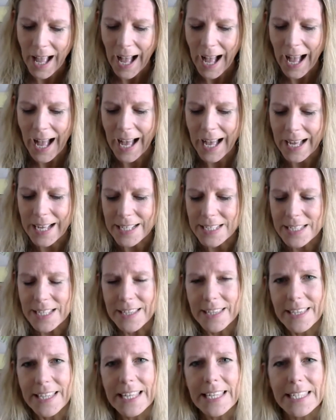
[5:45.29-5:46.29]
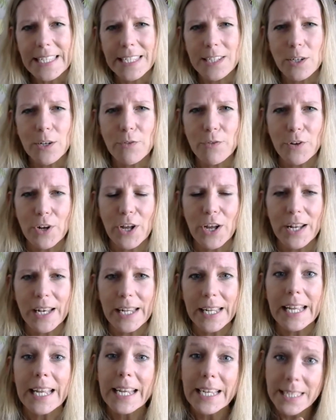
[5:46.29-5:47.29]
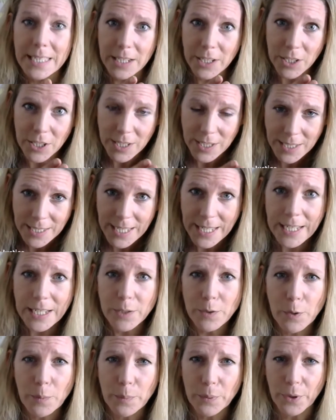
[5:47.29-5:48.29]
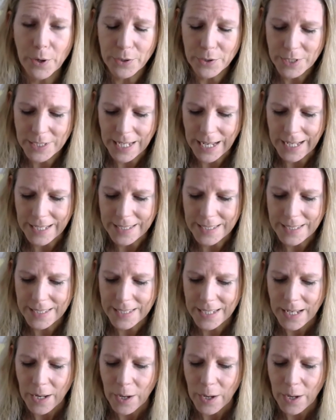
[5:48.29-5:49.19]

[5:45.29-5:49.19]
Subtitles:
And this sort of learning is a continual process.